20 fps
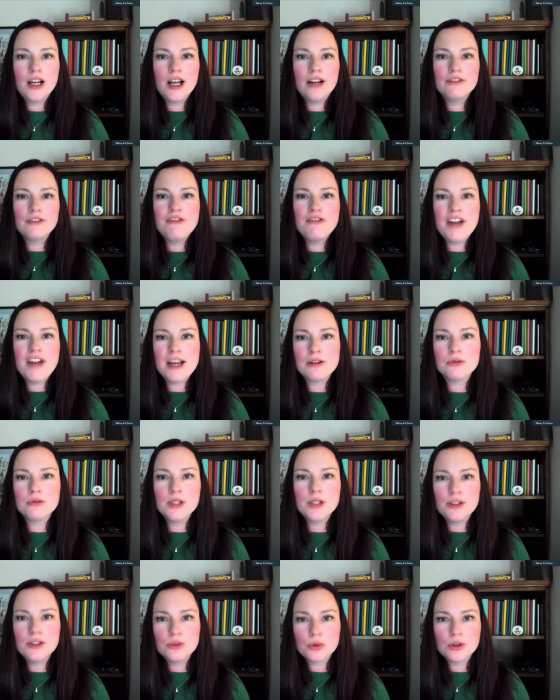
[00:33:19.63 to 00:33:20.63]
vet
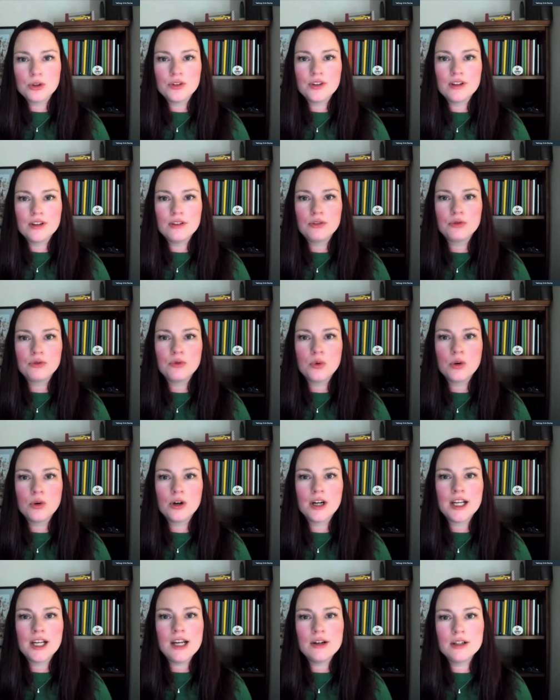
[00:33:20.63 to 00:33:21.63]
resources for
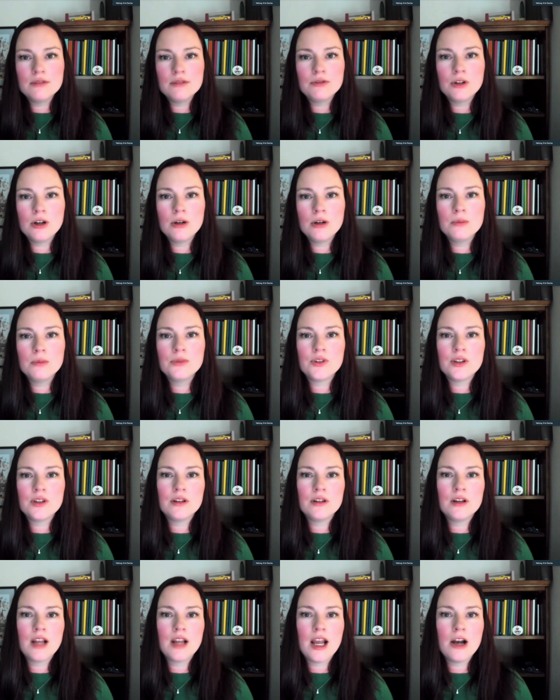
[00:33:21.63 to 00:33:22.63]
accounting firms
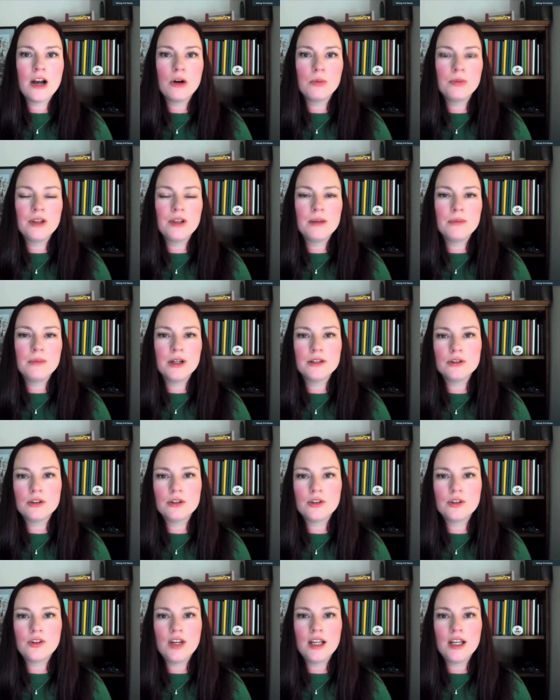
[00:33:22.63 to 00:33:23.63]
and help them
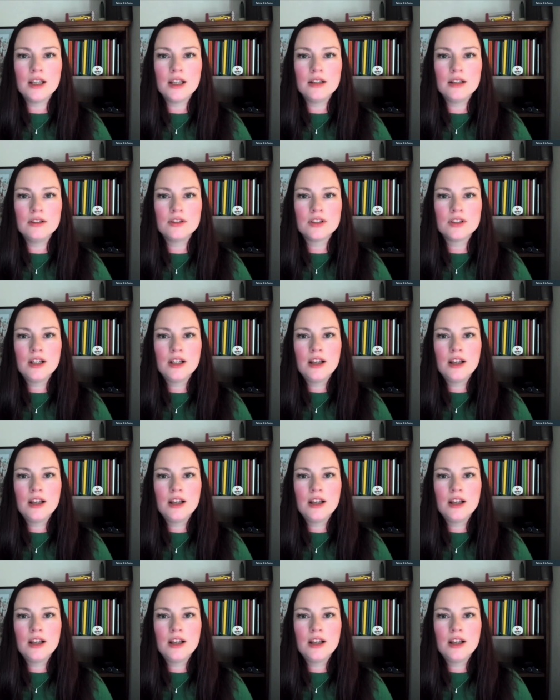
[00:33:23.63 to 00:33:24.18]
understand